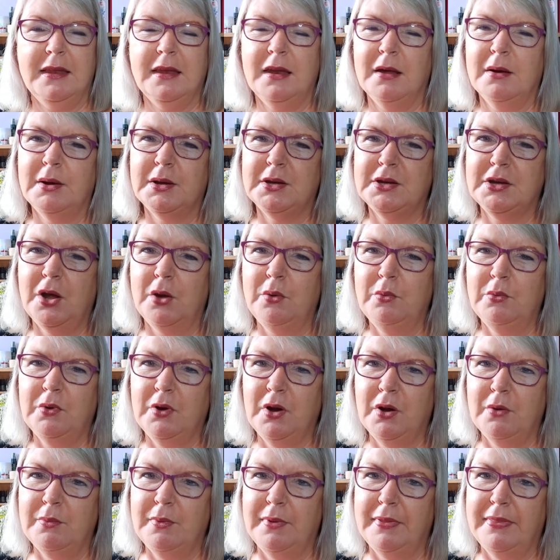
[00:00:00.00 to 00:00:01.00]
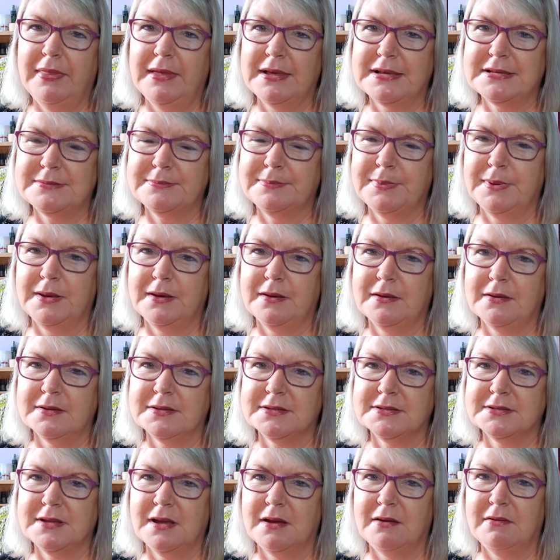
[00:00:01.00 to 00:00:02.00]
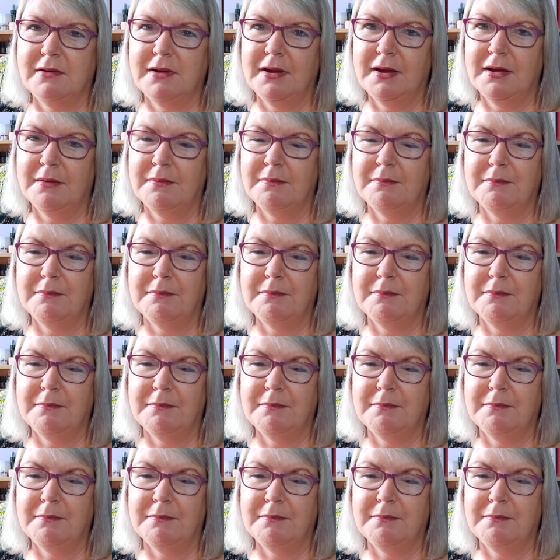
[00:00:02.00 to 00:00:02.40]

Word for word: Now, I don't know whether that's because they're a